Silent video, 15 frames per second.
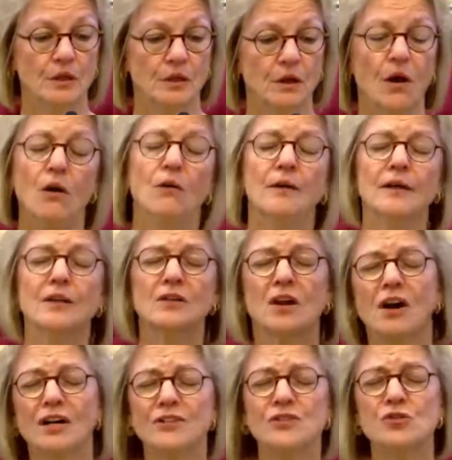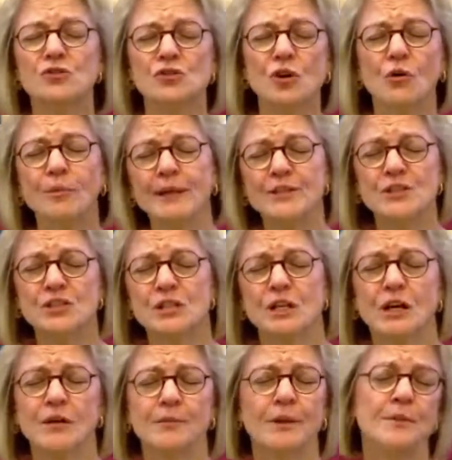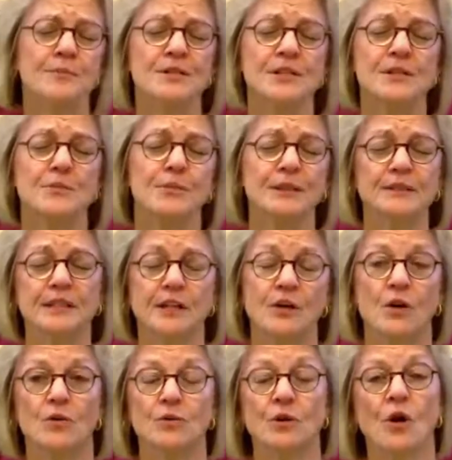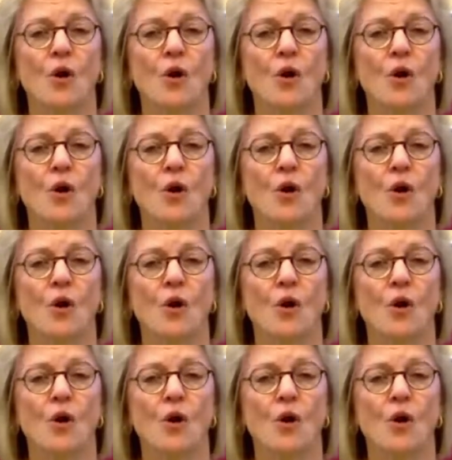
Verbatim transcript: oh, it'll cost you so much to come up to the building code,